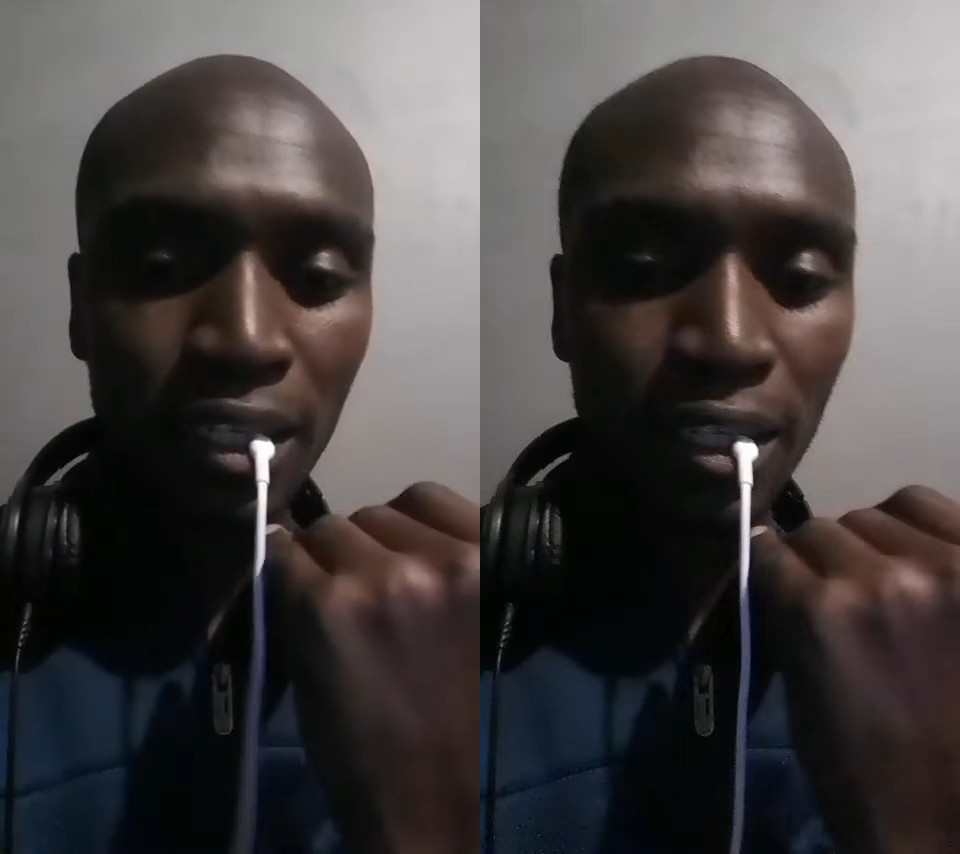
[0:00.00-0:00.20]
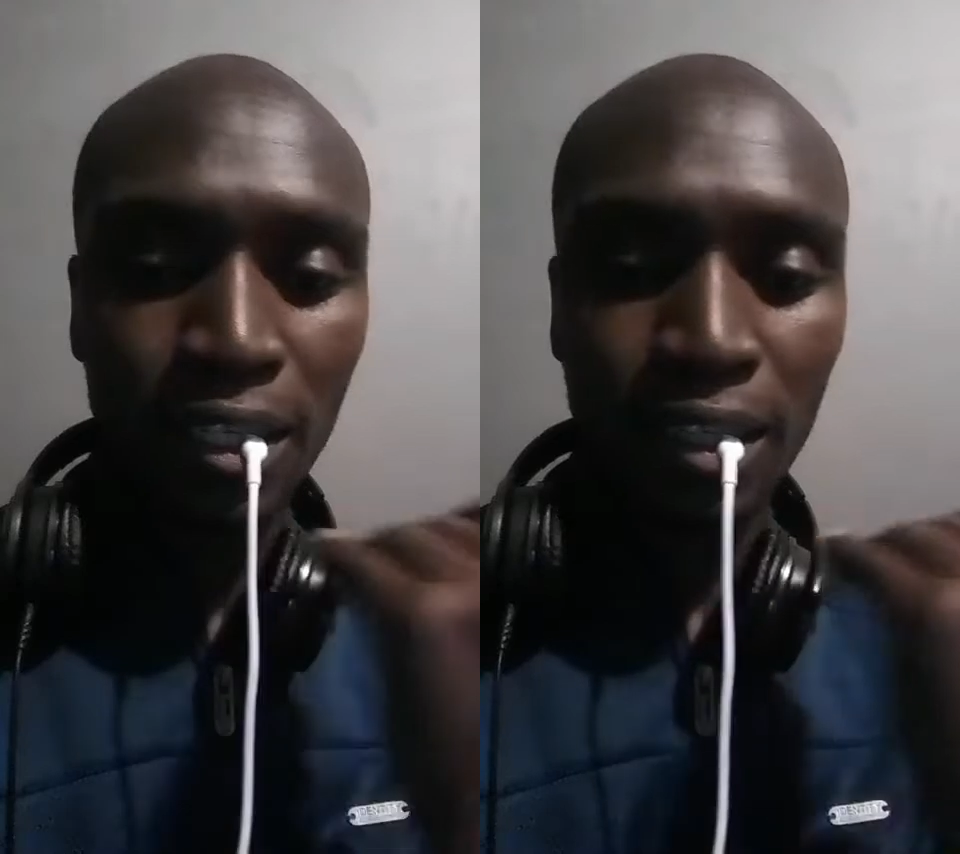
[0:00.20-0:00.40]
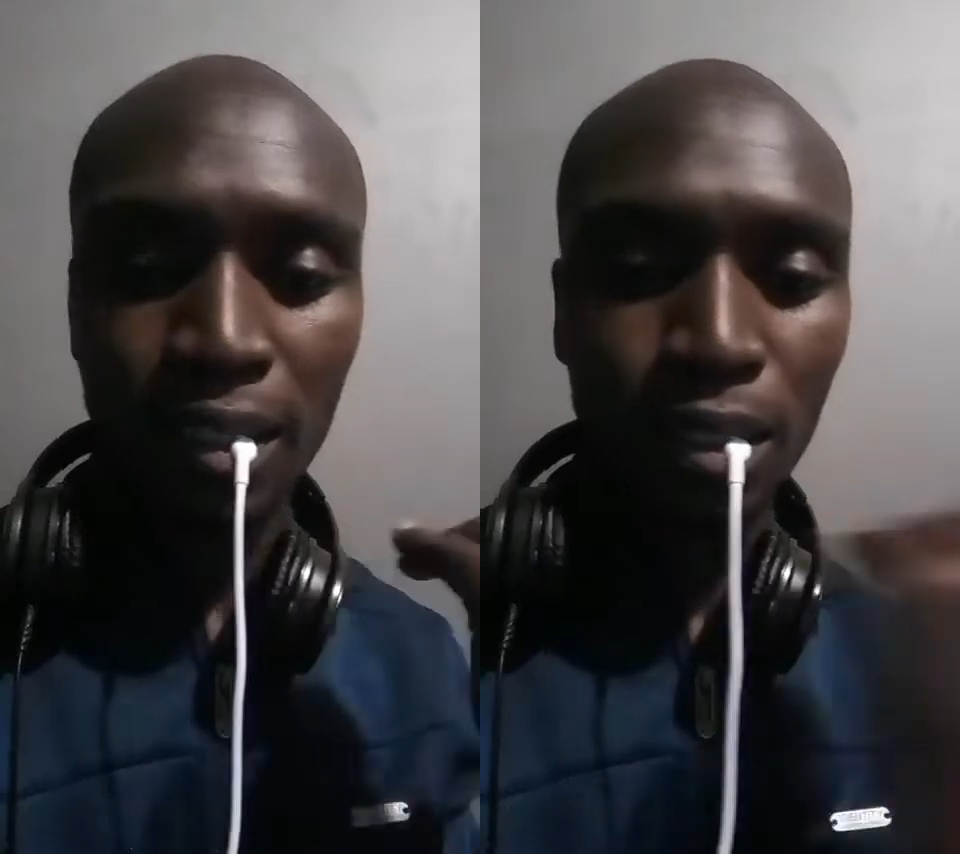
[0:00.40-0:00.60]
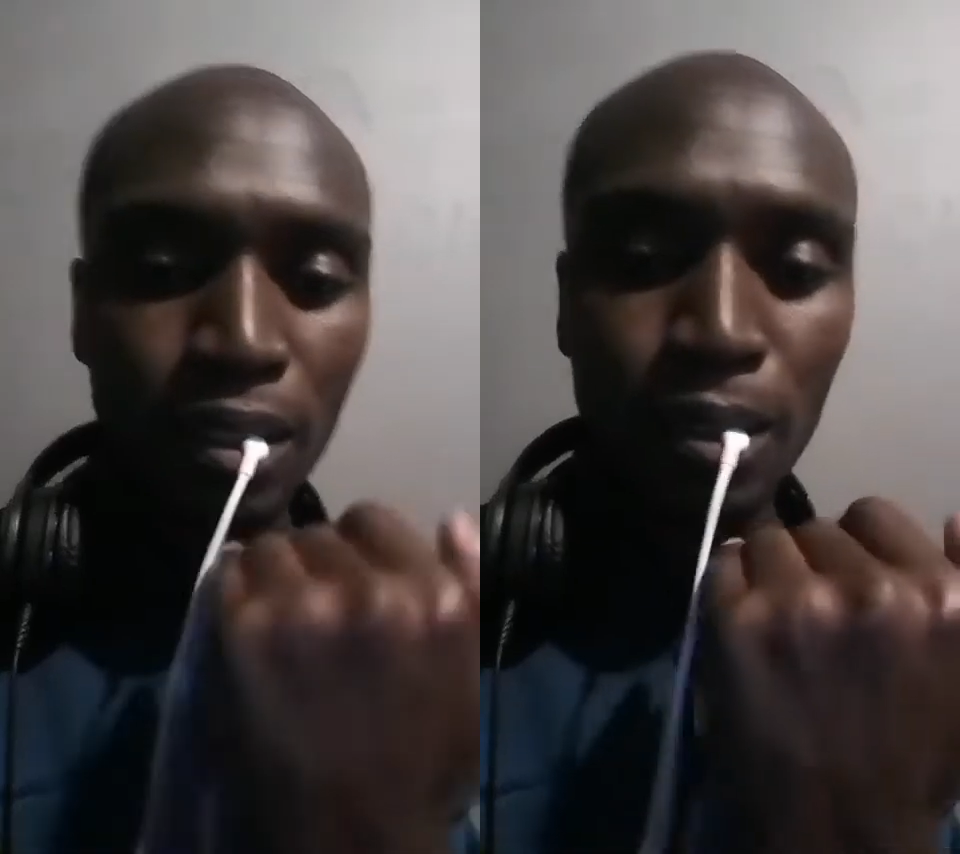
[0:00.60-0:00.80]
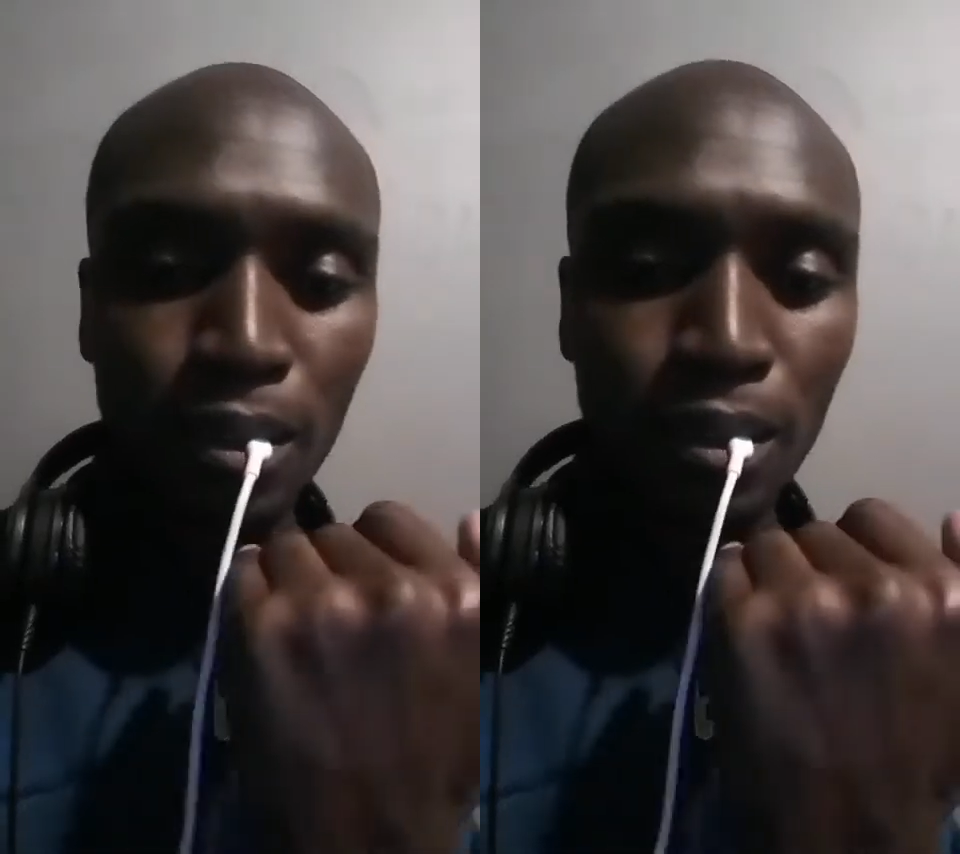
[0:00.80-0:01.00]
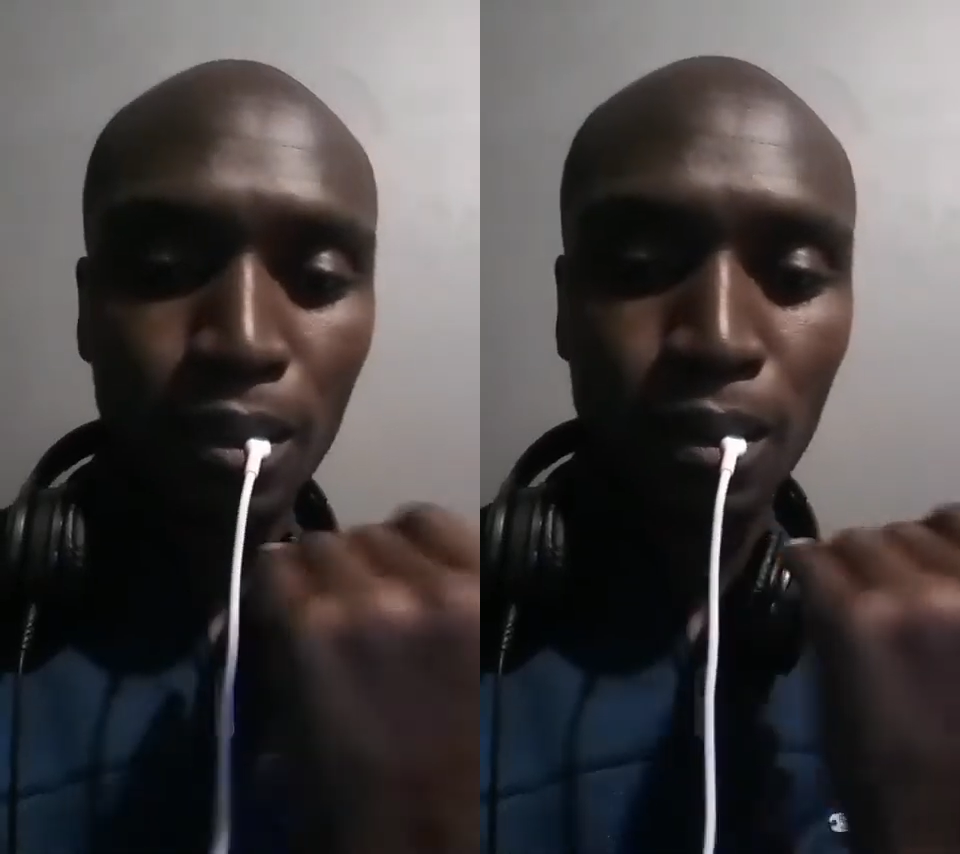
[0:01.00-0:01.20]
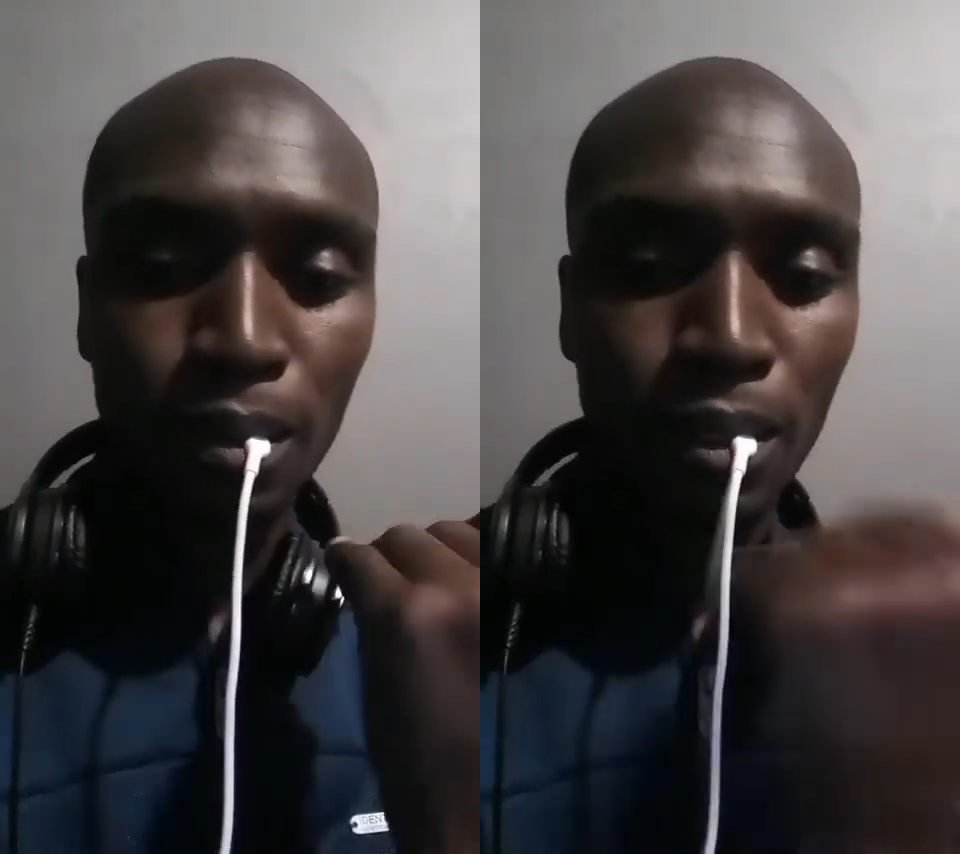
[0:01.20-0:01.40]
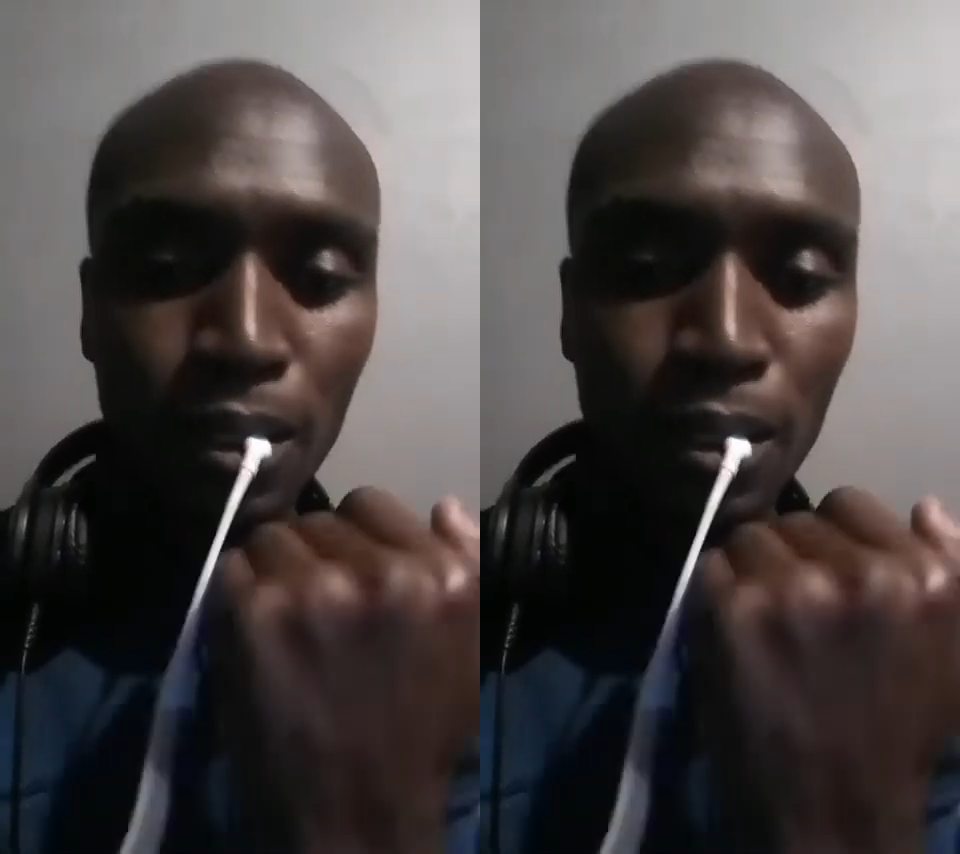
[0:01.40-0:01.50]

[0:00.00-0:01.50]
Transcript: it like this, like this.